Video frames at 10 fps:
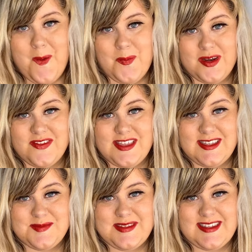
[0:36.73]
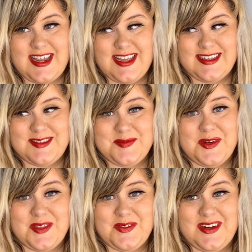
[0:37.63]
one of these mistakes
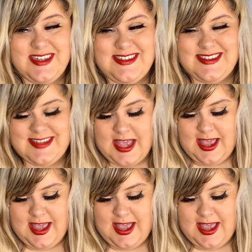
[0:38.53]
more than once.